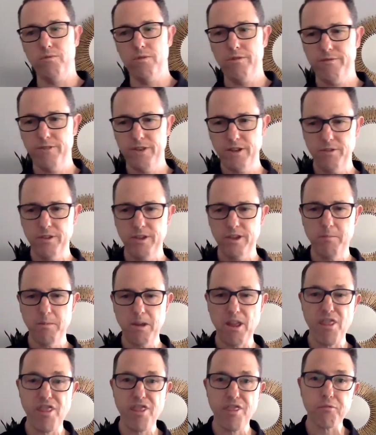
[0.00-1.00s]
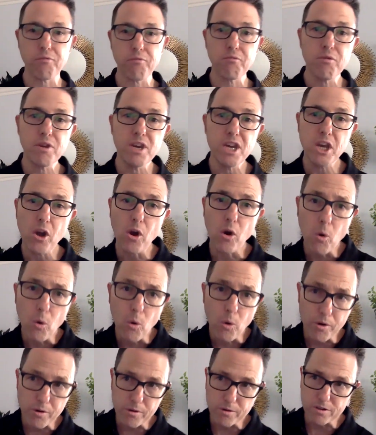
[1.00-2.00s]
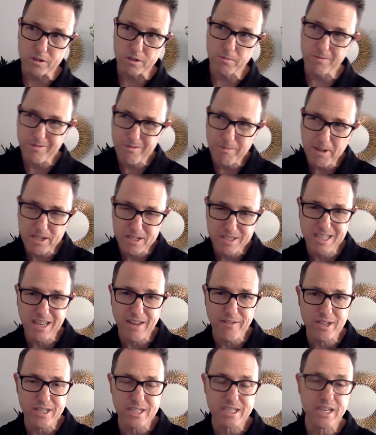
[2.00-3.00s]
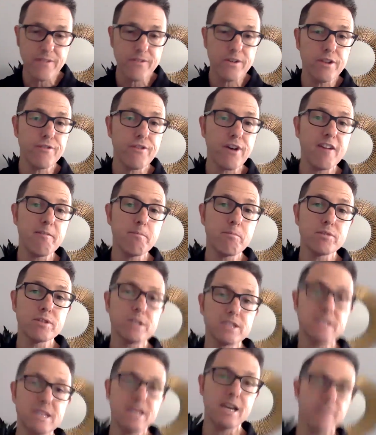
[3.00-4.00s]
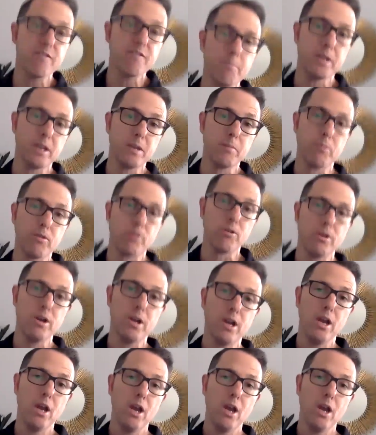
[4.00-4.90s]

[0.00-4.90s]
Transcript: We found that about 3/4, about 75% of people